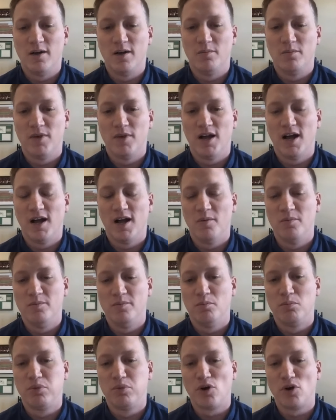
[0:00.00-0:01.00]
Um, uh,
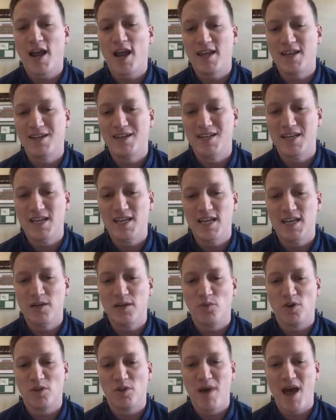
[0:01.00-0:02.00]
Brian
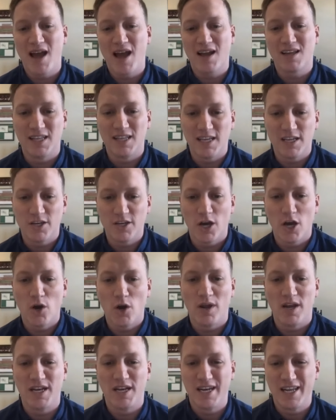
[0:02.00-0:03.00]
Dean with
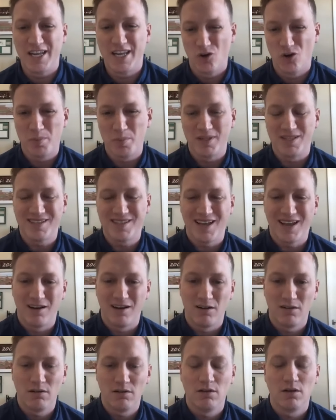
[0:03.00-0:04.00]
Backlinko and Neil
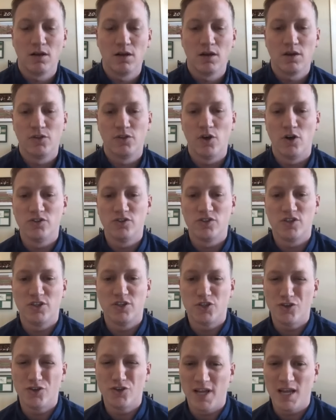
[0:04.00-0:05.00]
Patel those are
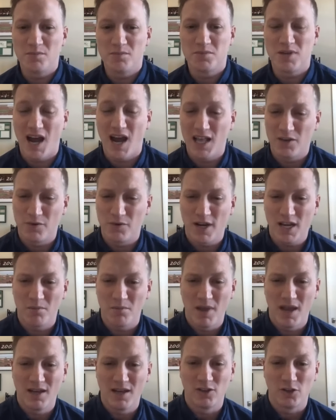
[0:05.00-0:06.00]
the two names I highly
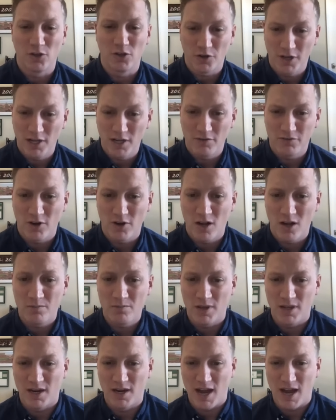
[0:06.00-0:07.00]
recommend learning
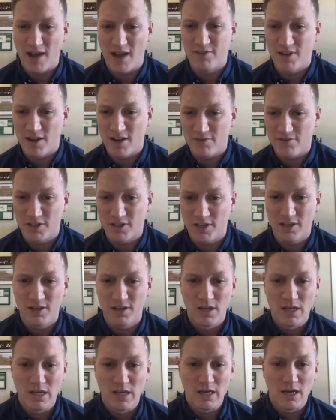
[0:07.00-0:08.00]
from, and I
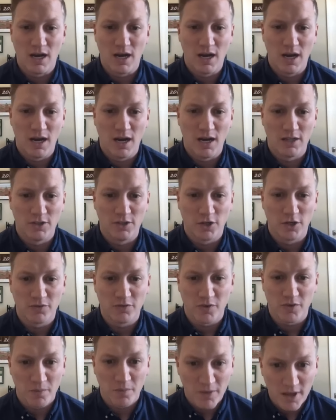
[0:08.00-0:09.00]
definitely uh,
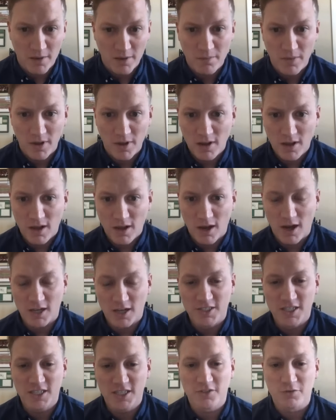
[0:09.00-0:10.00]
learned from them.
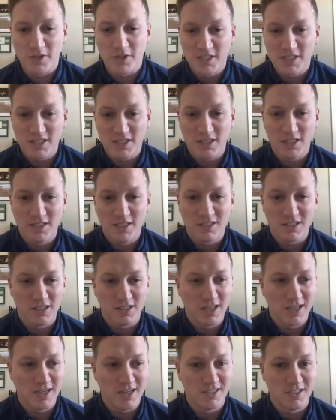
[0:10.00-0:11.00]
Uh, just recently,
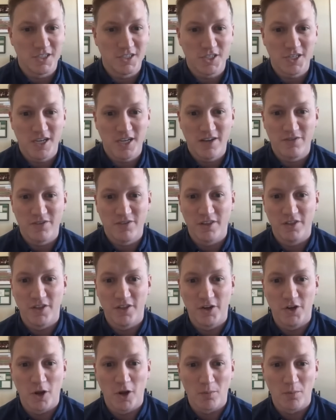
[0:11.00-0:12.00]
Tellinga's achieved
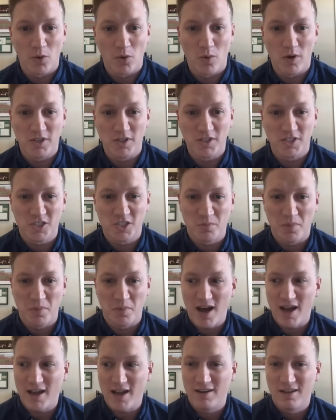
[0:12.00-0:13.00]
the, the number one
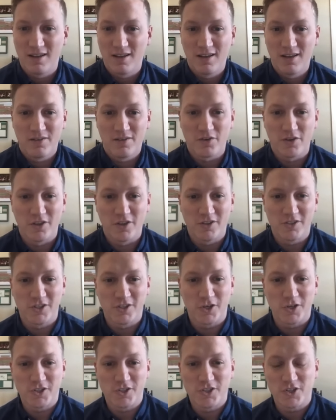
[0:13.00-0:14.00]
spot for the
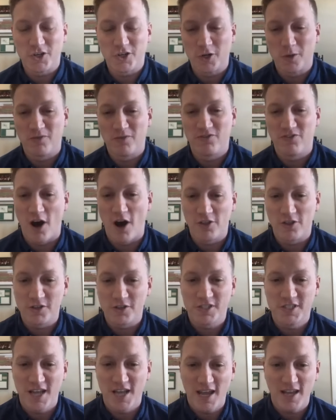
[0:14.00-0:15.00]
search term
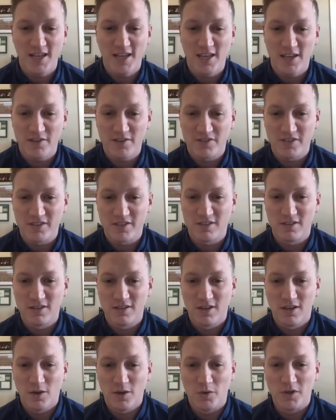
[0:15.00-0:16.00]
Father's Day
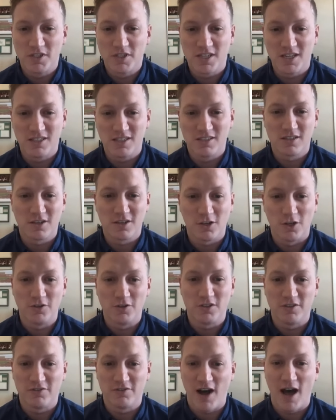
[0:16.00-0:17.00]
gifts, which gets
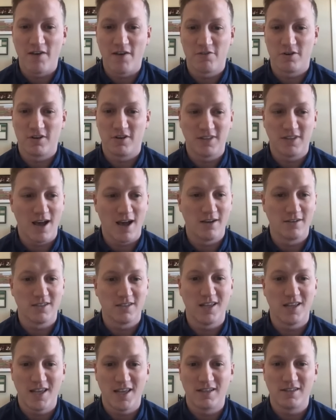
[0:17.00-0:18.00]
close to
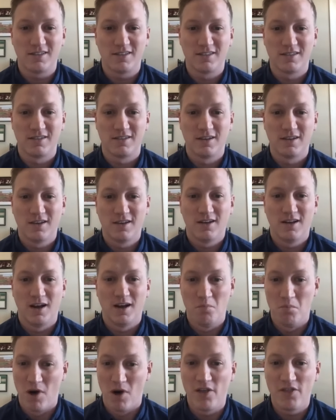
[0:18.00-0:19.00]
500,000 hits
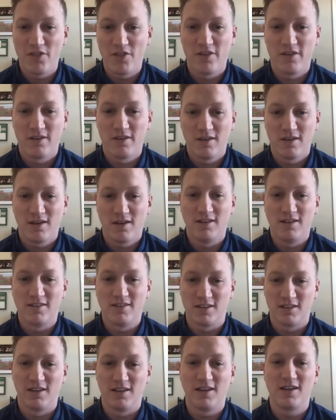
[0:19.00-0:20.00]
a month.
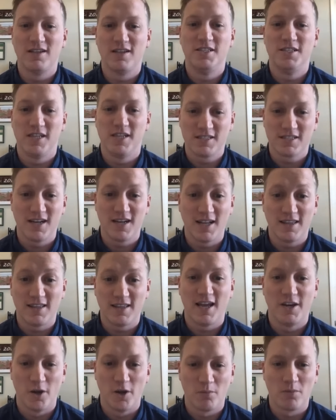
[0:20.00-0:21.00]
And Tellinga just
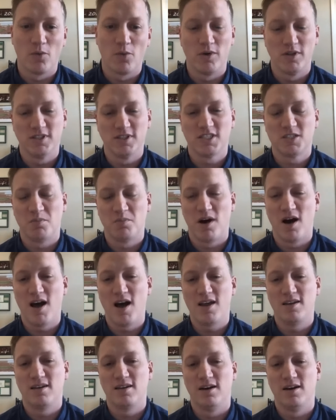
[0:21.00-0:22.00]
got that number one
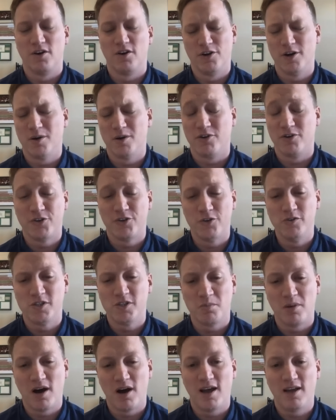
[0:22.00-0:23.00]
spot uh, or number
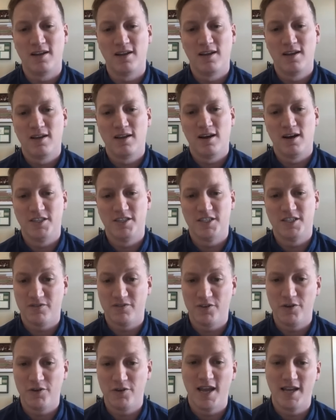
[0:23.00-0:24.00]
two spot uh,
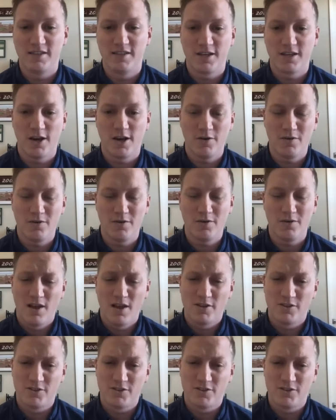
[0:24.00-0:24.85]
just a few days ago.